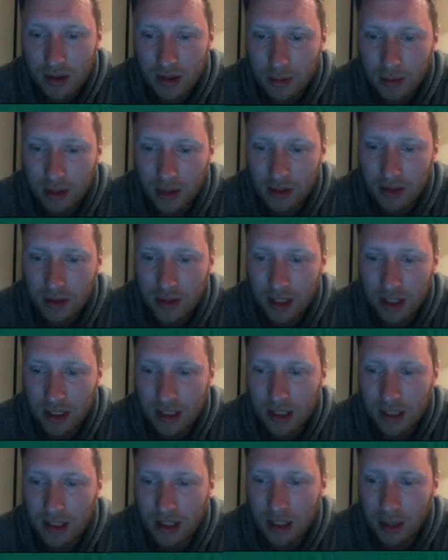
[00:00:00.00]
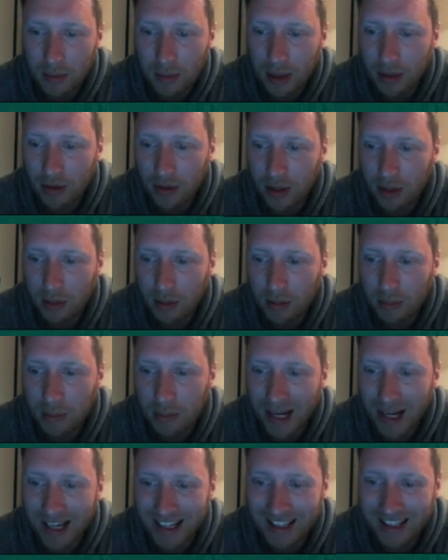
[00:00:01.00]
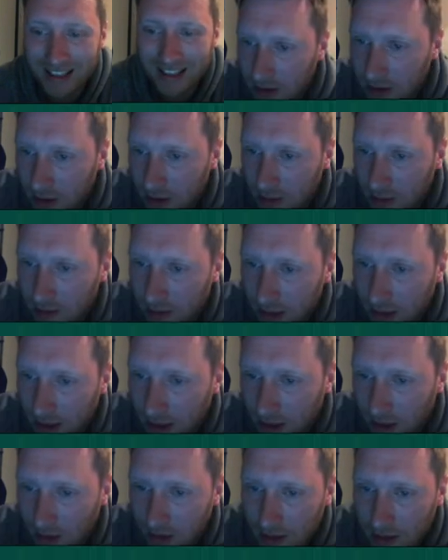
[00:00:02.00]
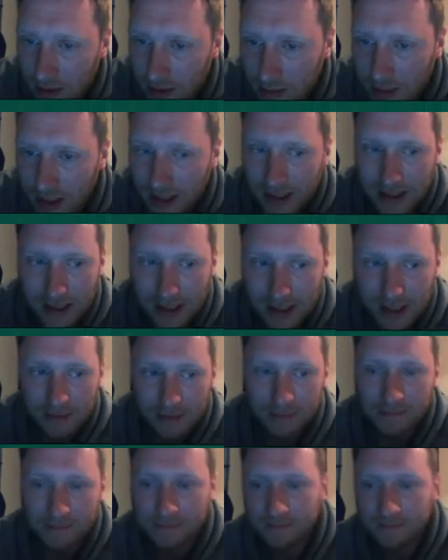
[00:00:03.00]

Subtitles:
they might think about coming back. In terms of their current ability,